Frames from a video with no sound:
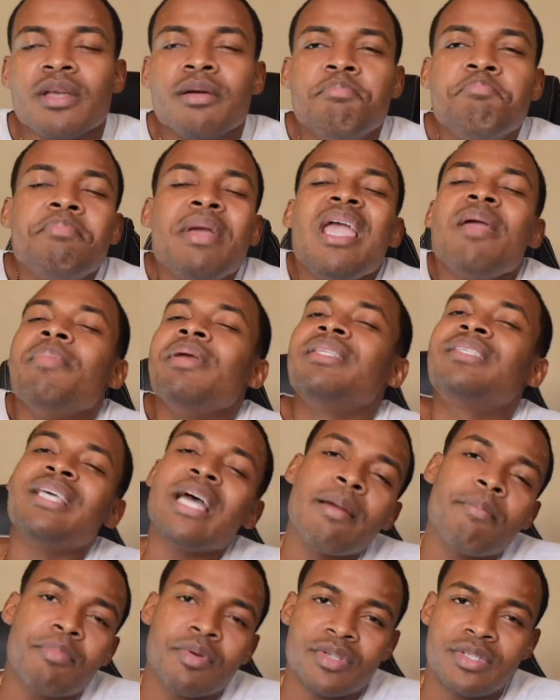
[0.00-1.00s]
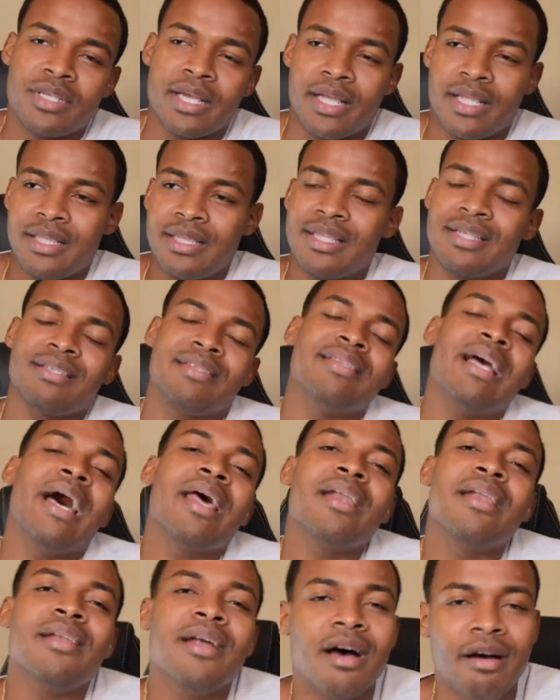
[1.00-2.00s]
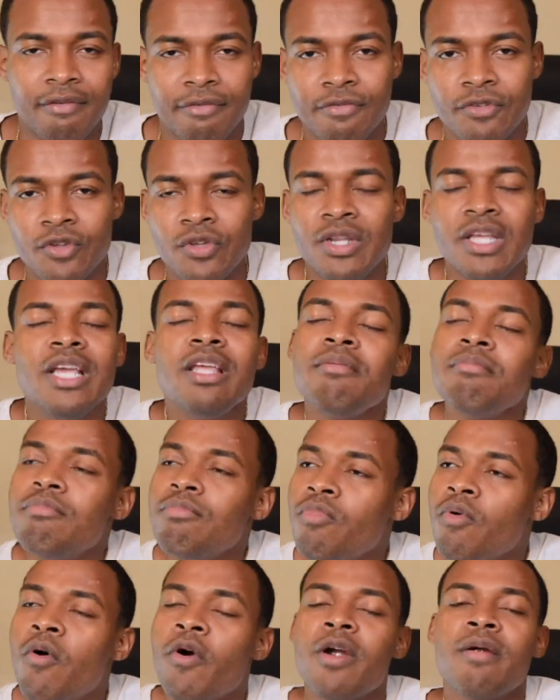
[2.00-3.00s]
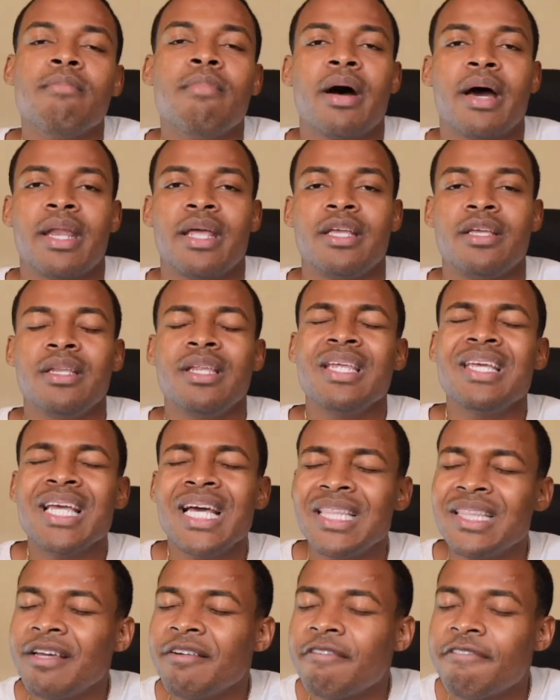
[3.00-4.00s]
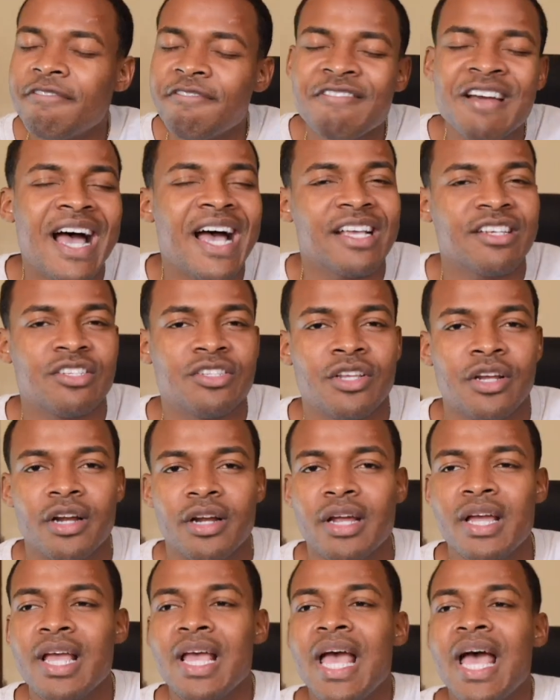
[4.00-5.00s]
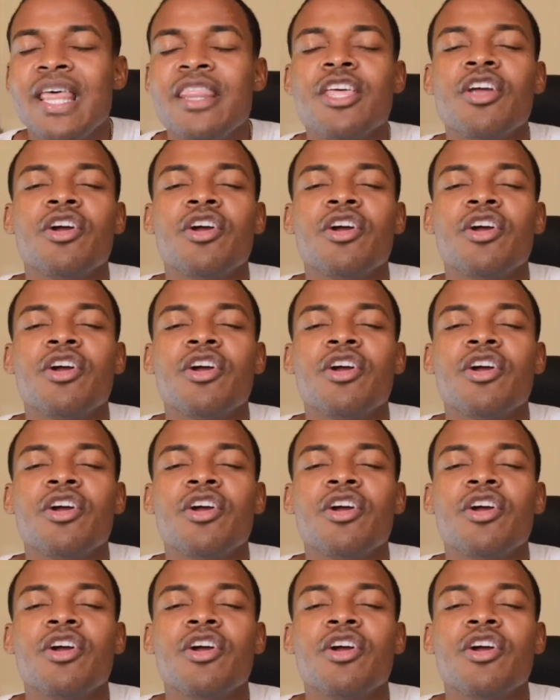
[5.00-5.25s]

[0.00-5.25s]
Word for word: maybe 10%. That's not enough. You need more money. You need to get there faster. And